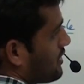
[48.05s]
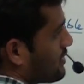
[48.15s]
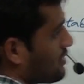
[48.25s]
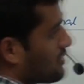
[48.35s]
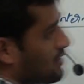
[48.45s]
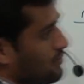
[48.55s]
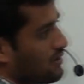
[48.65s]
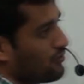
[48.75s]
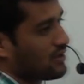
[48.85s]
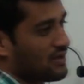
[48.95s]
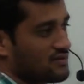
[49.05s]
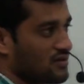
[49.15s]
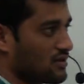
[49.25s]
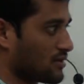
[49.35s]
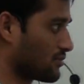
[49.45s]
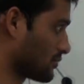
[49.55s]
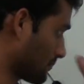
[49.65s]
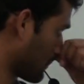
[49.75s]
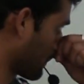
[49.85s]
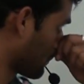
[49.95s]
Internal table and what? External table.
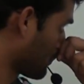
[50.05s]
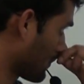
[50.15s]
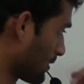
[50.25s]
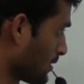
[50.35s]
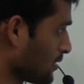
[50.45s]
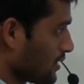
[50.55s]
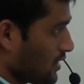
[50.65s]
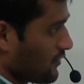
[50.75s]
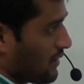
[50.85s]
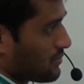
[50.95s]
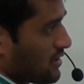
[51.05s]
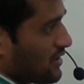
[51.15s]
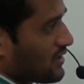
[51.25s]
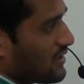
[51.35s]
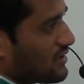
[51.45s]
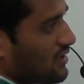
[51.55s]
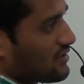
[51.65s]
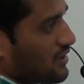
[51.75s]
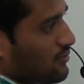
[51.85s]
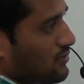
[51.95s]
If I am creating
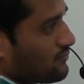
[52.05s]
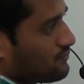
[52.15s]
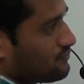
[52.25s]
internal table,